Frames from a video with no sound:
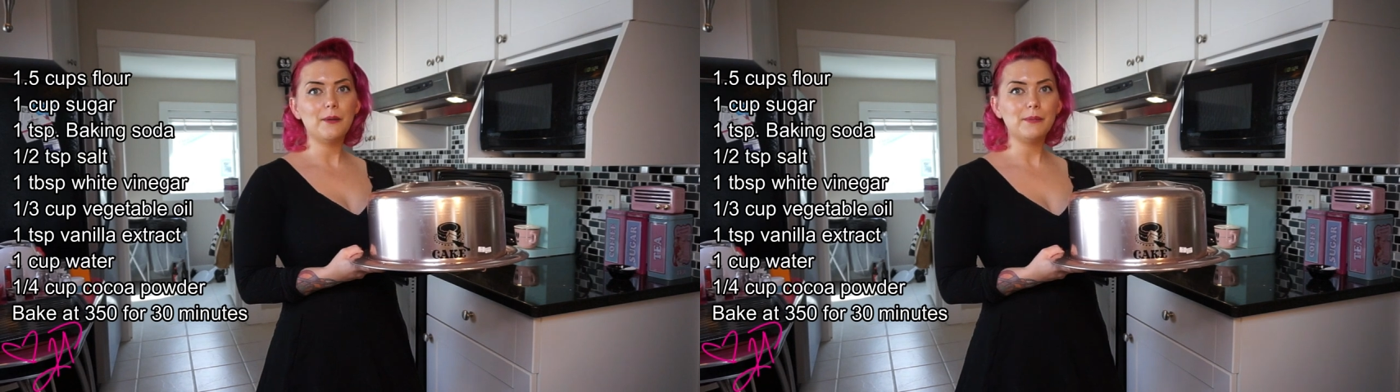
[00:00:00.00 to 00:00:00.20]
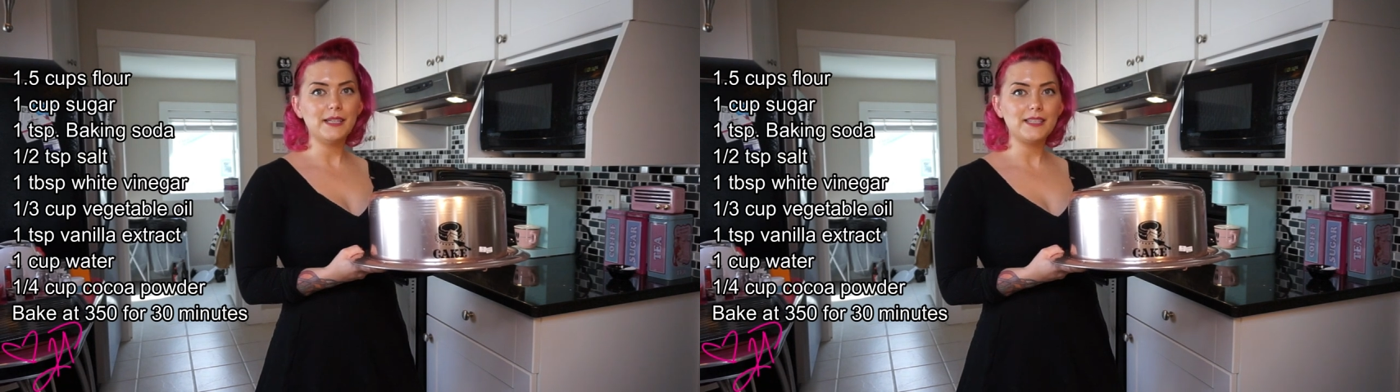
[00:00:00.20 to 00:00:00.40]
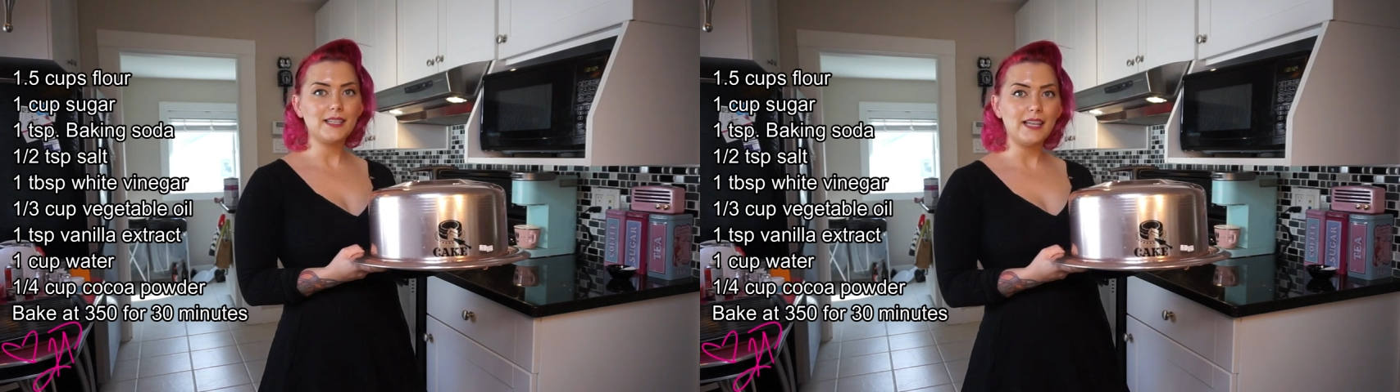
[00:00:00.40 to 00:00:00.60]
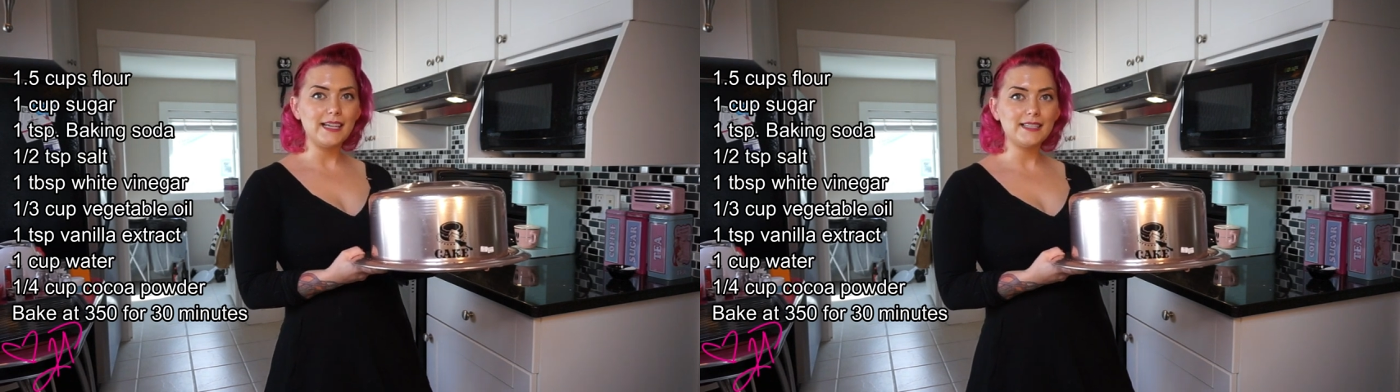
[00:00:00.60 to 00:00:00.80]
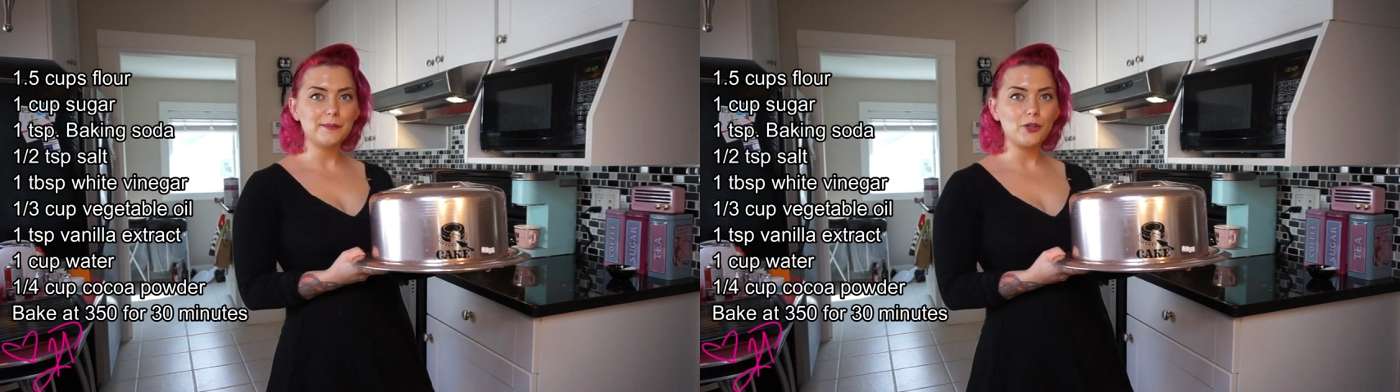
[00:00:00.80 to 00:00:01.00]
please
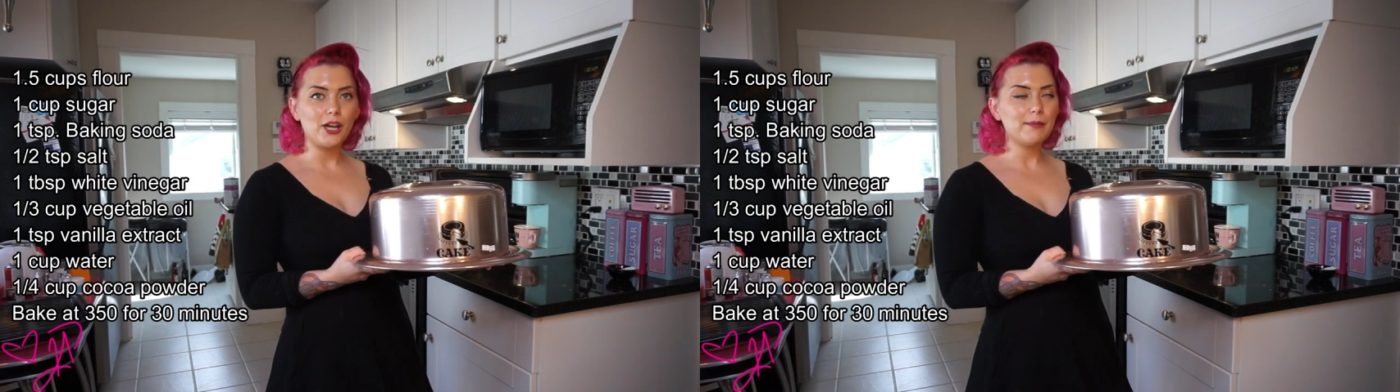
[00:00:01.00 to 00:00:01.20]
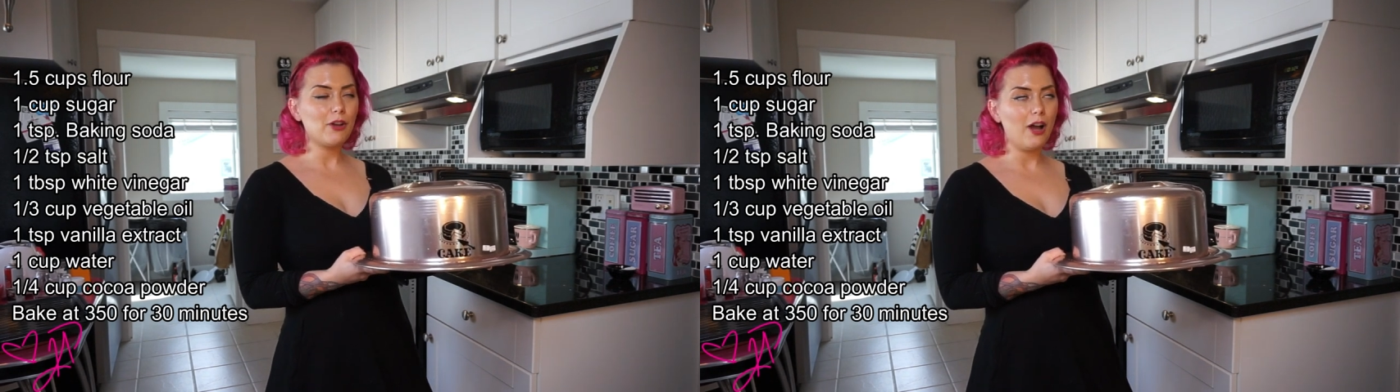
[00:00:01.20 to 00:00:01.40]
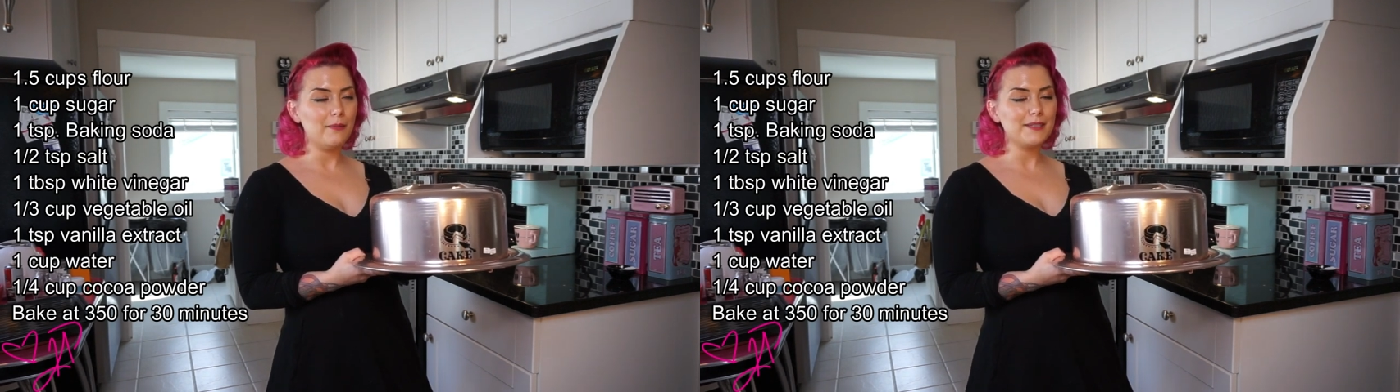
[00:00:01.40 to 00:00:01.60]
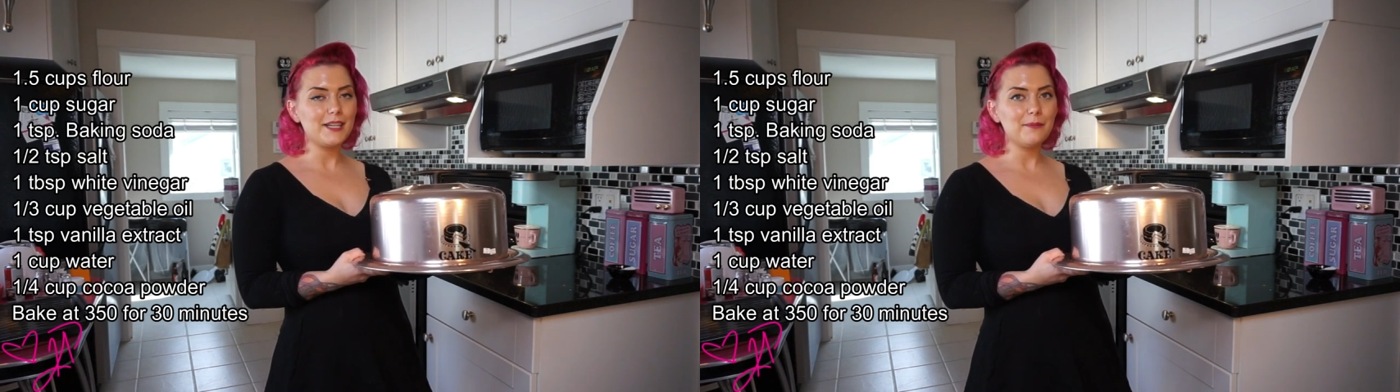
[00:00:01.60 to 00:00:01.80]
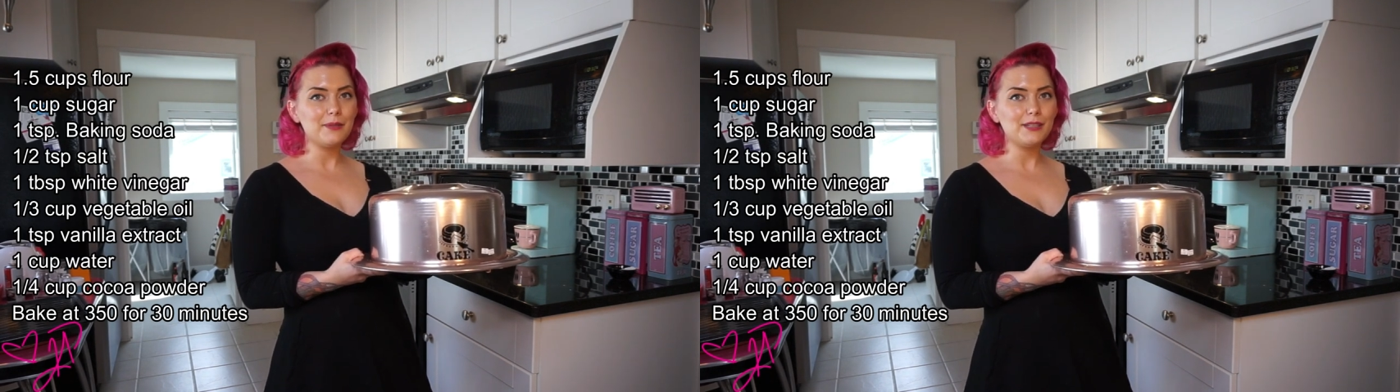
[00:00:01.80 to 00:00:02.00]
like, subscribe, comment
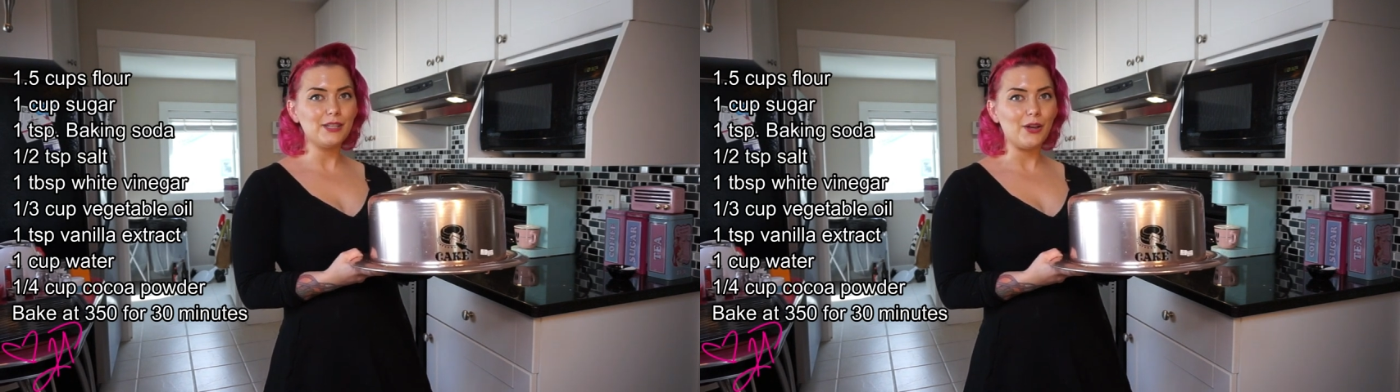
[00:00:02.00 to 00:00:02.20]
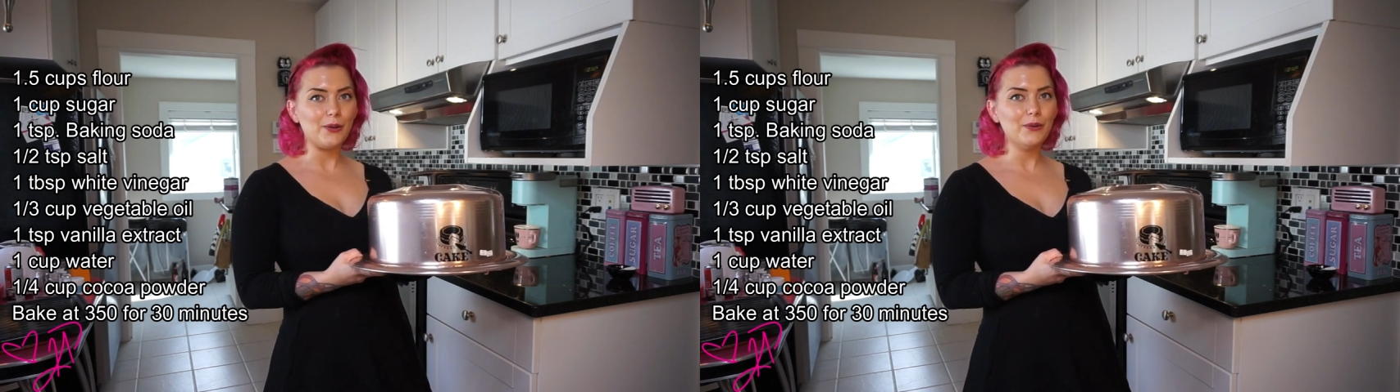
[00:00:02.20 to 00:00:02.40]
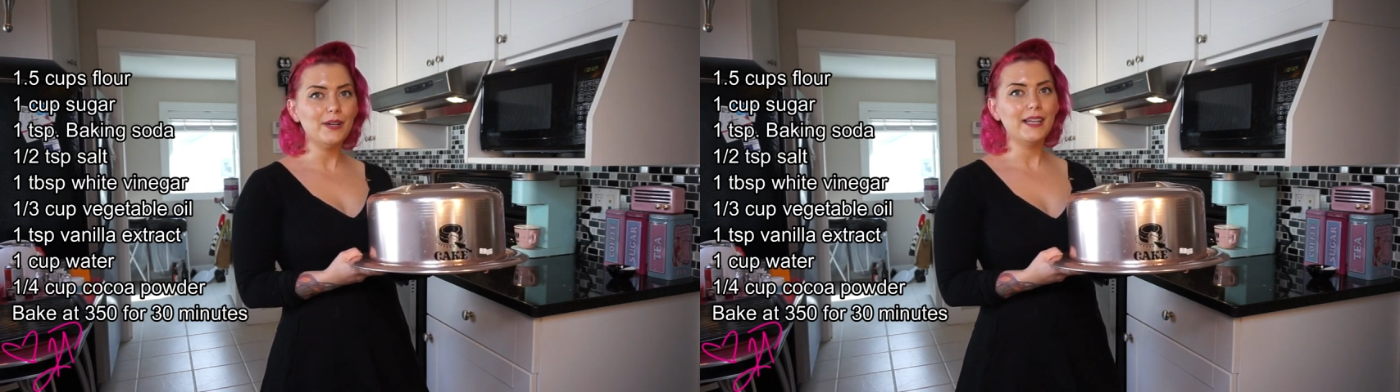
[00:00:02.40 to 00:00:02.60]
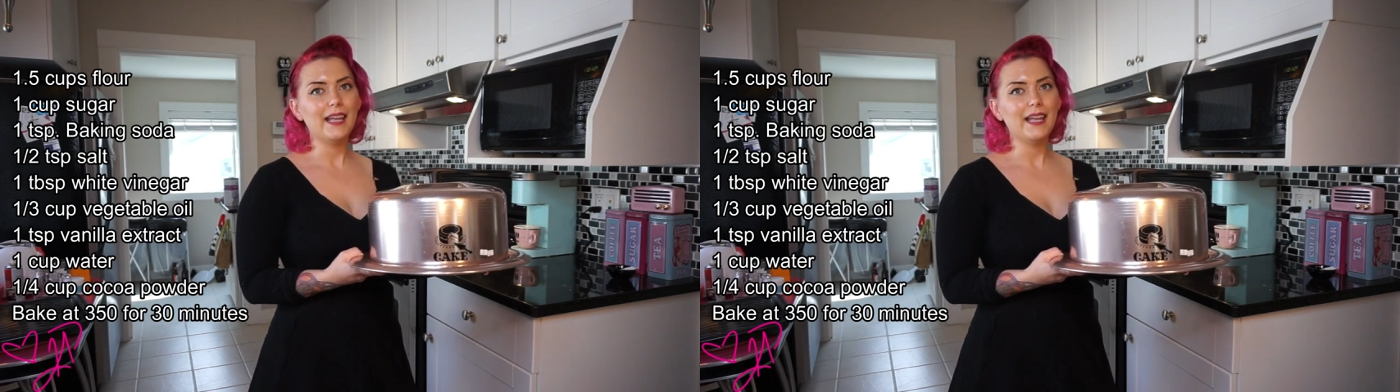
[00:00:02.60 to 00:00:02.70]
down below,